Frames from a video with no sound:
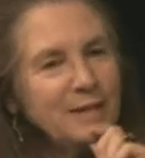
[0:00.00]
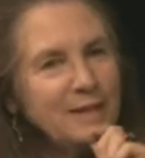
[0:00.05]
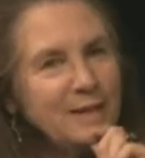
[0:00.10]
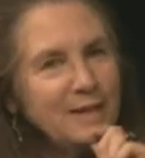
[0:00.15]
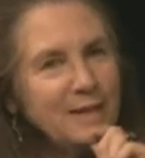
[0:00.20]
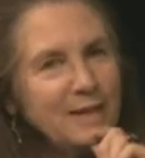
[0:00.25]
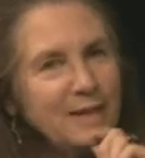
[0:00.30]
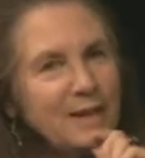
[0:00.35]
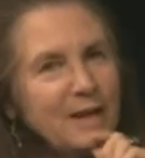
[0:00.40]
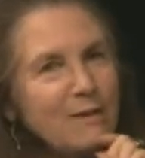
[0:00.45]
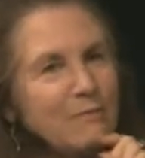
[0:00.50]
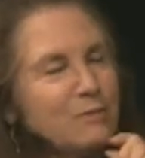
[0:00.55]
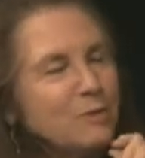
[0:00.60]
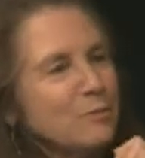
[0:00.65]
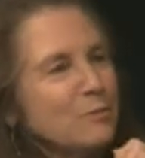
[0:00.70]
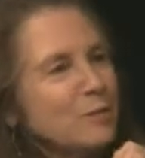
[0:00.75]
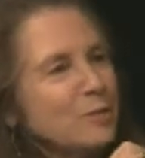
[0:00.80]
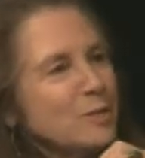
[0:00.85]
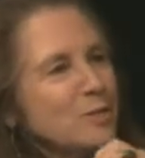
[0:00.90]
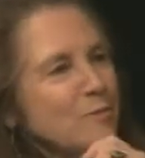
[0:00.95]
And
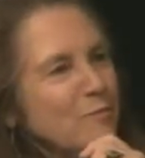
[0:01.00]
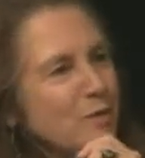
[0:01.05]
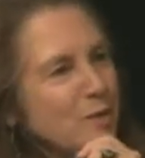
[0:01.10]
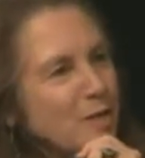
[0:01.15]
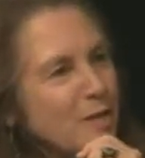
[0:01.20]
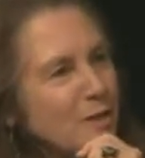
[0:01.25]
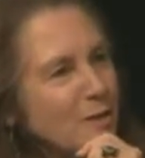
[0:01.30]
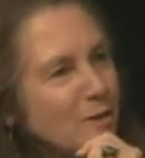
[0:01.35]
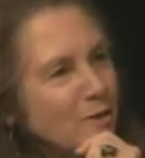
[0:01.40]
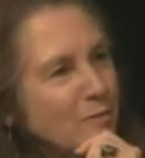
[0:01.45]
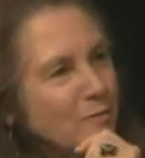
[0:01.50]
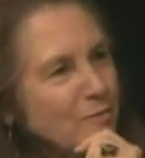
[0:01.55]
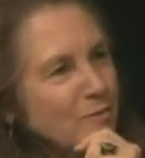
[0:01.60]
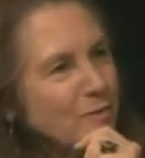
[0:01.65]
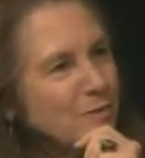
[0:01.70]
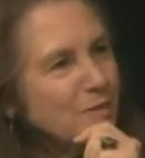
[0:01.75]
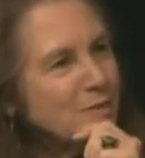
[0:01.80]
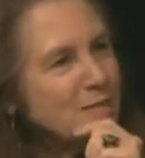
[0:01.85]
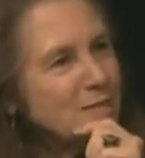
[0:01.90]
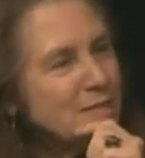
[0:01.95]
afterwards, the
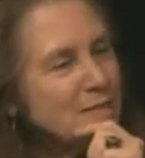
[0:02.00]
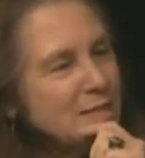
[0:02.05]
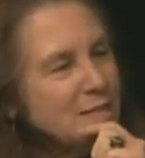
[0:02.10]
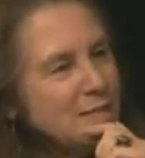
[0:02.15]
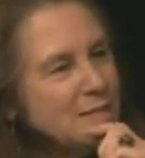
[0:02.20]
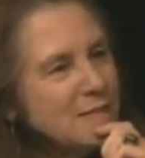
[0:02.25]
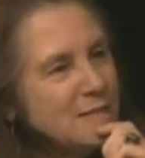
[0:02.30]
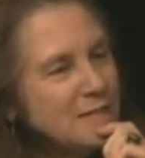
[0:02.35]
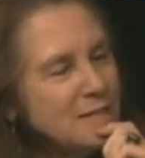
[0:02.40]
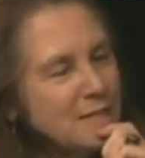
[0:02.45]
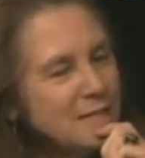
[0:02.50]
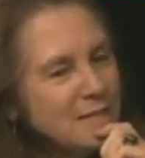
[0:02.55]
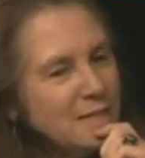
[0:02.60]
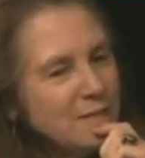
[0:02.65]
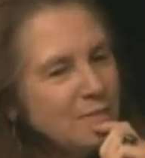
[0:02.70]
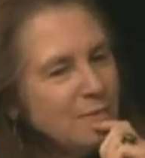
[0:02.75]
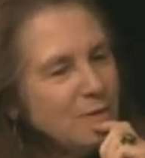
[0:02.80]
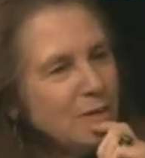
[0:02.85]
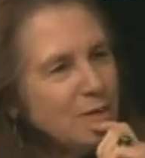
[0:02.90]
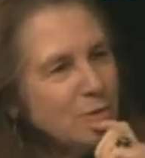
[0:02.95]
videographer said,
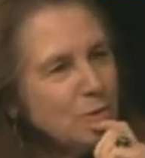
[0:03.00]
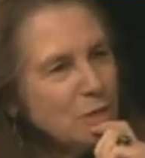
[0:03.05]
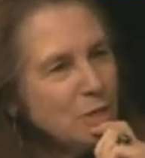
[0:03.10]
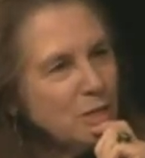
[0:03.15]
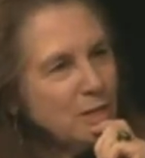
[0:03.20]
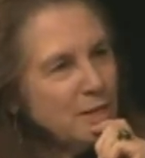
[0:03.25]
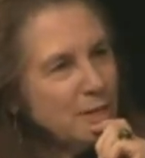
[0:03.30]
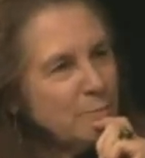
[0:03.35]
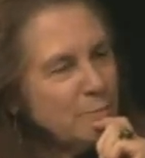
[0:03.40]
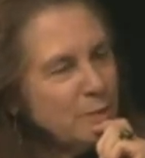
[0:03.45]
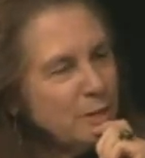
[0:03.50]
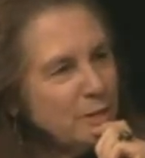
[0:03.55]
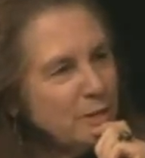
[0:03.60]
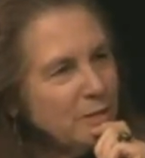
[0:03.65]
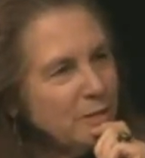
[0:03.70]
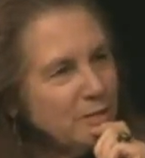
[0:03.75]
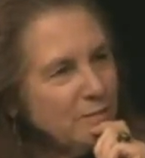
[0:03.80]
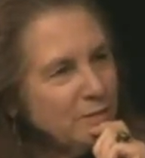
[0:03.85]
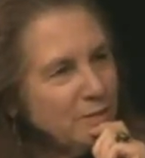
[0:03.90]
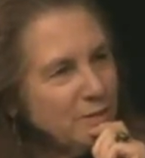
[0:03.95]
well, how'd you like being
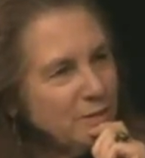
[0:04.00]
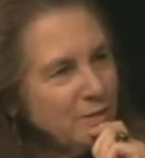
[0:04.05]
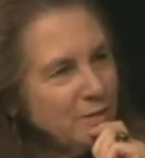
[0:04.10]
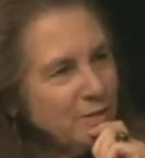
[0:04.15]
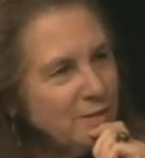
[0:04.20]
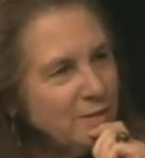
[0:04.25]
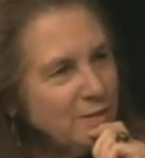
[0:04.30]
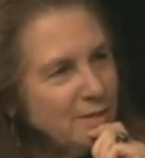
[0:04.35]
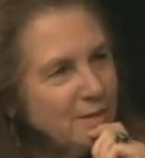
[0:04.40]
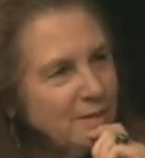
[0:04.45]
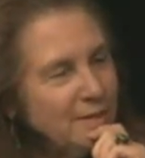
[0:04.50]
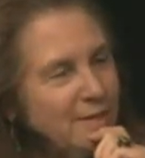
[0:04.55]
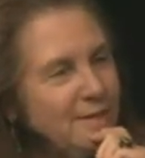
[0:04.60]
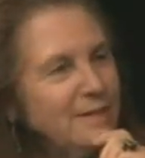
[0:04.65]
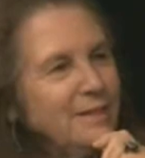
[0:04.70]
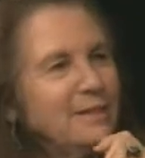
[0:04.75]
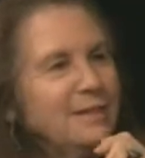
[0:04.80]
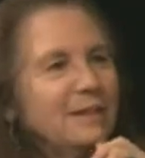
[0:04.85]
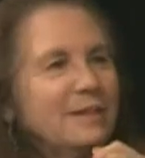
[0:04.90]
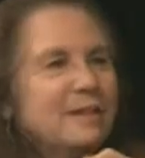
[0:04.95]
interviewed?
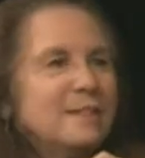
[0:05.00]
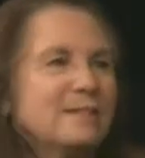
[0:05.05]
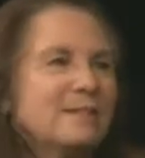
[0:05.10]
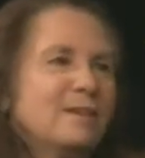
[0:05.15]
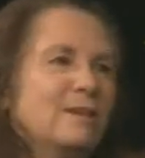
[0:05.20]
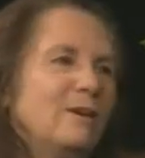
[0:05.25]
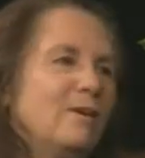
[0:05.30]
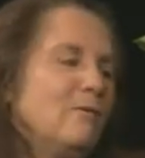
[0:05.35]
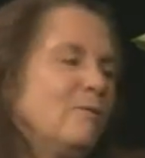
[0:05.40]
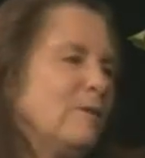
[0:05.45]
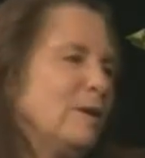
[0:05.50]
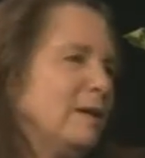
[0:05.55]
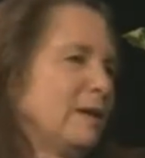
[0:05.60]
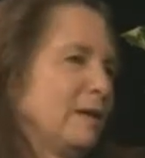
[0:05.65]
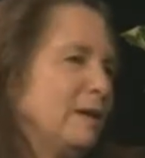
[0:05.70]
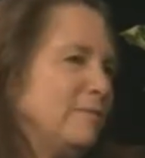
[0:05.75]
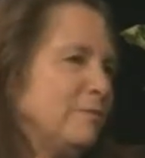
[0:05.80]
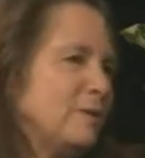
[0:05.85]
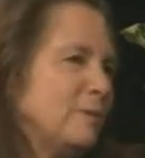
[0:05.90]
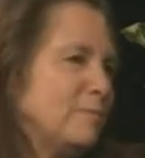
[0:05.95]
And I said, oh, I
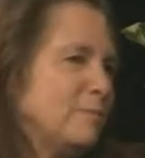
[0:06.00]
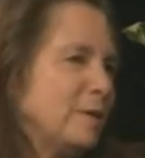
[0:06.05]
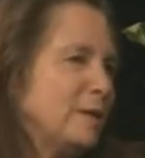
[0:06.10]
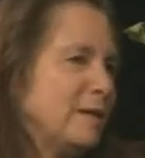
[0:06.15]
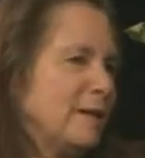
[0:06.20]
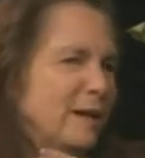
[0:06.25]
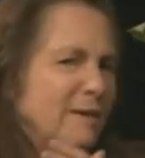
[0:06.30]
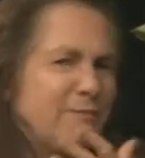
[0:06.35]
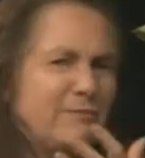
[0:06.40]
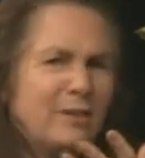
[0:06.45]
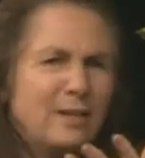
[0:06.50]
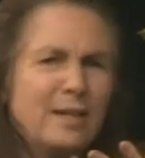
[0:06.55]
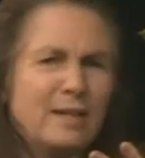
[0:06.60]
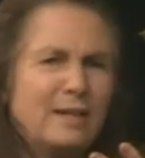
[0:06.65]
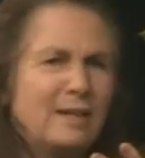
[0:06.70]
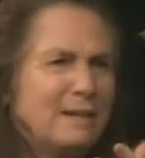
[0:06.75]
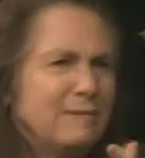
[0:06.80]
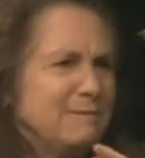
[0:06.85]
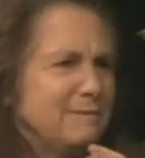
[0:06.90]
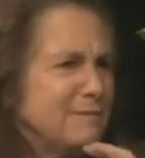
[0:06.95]
loved it, but I felt like
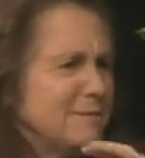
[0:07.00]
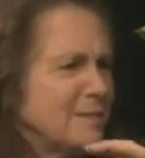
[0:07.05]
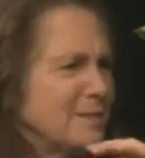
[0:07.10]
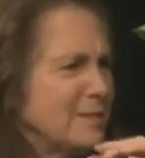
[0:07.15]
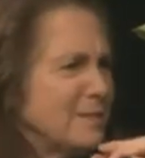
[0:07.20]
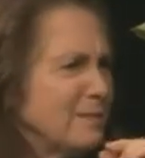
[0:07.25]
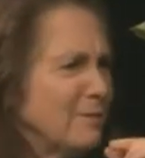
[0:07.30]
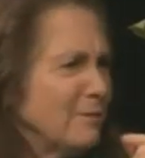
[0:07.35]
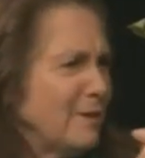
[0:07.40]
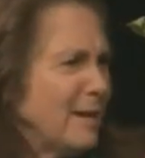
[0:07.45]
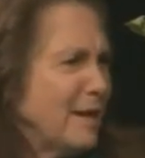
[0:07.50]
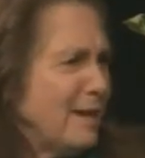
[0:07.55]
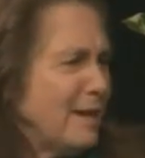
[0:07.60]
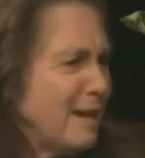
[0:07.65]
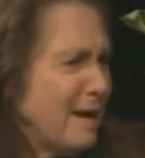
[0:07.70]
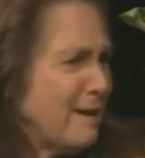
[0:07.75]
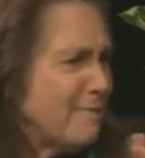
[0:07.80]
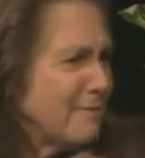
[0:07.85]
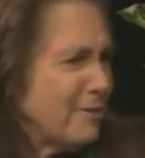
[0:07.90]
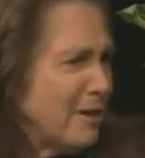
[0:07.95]
I just only had a
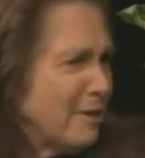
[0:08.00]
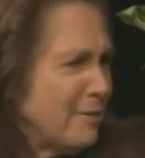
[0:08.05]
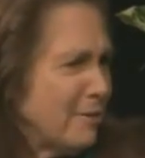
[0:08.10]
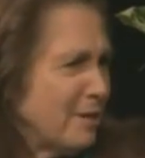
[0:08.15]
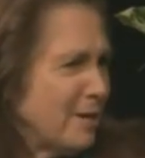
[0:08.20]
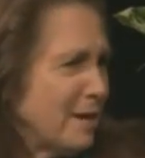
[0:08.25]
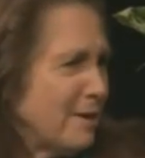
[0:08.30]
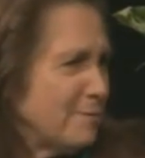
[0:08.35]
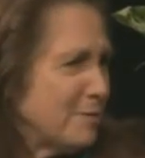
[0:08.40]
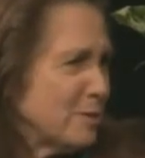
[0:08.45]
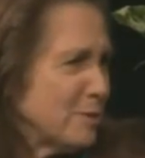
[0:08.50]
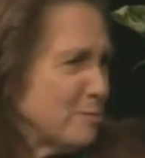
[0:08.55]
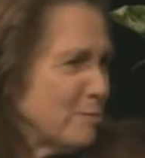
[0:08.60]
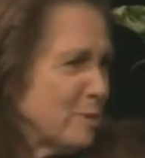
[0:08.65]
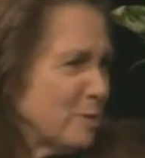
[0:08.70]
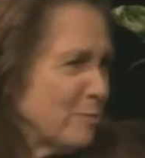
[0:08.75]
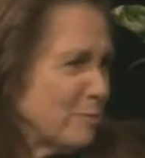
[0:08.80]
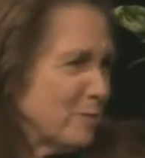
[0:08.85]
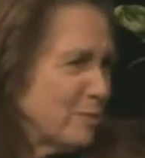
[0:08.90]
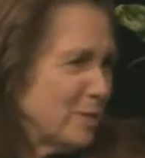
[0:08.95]
half hour and I have so
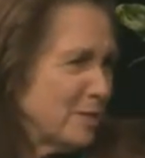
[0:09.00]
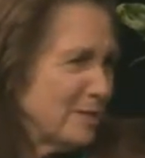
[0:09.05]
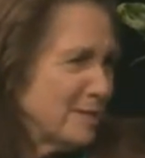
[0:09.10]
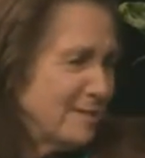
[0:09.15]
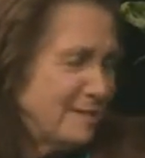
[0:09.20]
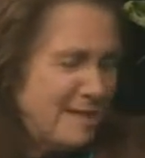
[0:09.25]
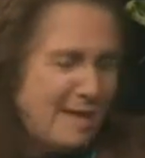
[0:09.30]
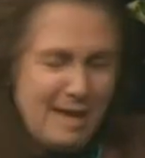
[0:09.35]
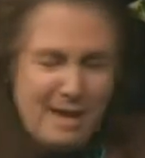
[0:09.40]
much more to say.